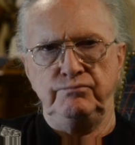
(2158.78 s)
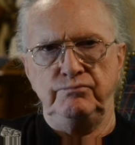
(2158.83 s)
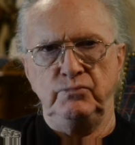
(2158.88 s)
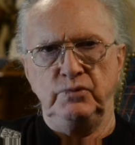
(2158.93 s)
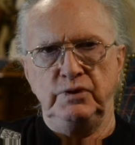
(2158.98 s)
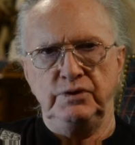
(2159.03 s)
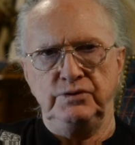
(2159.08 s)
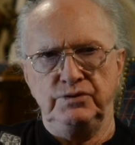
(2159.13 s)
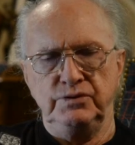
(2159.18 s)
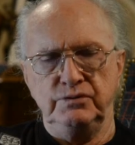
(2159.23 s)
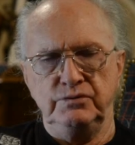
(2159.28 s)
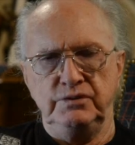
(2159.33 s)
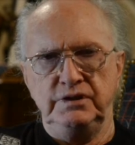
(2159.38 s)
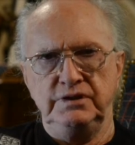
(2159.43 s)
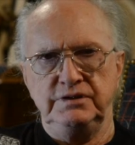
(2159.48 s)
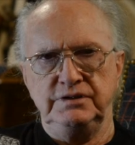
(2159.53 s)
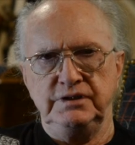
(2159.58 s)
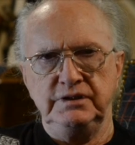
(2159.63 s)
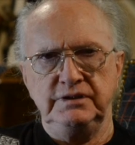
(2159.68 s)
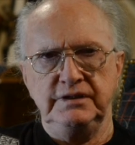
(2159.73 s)
we had 2
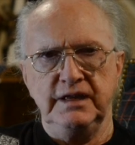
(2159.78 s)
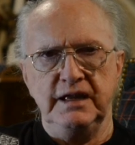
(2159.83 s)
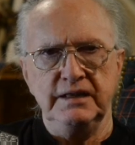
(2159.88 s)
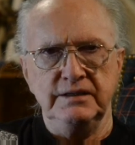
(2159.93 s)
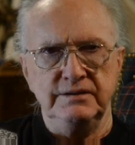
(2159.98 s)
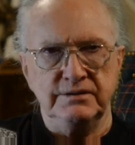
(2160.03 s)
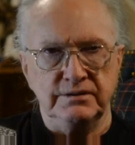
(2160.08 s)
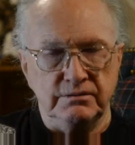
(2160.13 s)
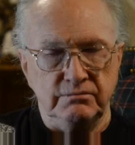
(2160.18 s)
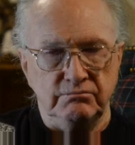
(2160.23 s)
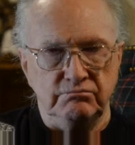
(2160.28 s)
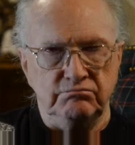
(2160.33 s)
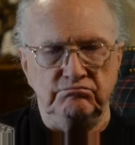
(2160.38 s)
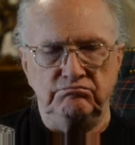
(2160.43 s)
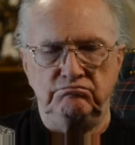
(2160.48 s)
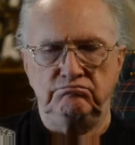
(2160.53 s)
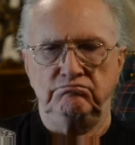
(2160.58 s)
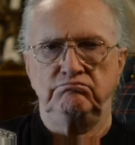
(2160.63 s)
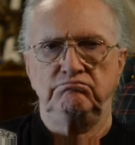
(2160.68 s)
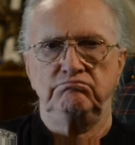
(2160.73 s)
DC-10s, and
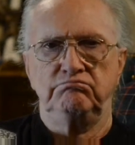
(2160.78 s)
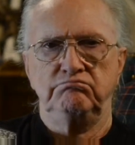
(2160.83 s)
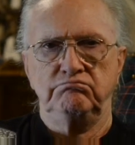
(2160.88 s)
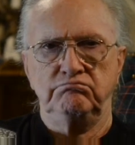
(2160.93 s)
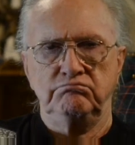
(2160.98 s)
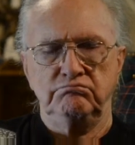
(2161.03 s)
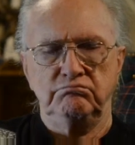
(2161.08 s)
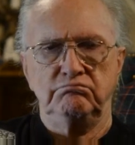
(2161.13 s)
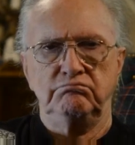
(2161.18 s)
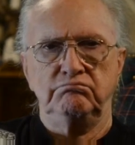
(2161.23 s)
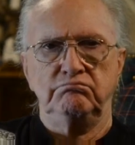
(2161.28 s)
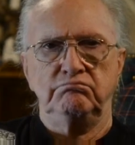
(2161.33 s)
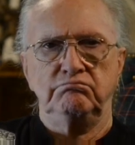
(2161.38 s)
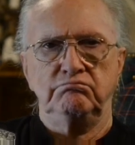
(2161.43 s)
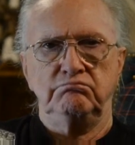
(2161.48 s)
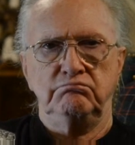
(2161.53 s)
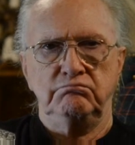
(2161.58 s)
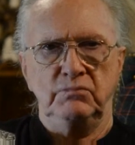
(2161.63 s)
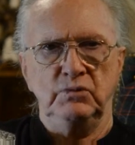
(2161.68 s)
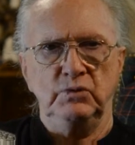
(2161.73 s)

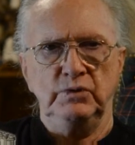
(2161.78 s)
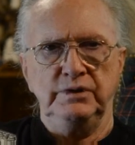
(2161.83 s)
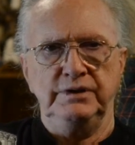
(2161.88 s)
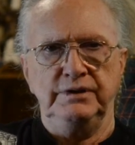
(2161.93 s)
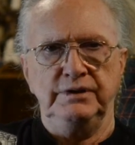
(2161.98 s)
we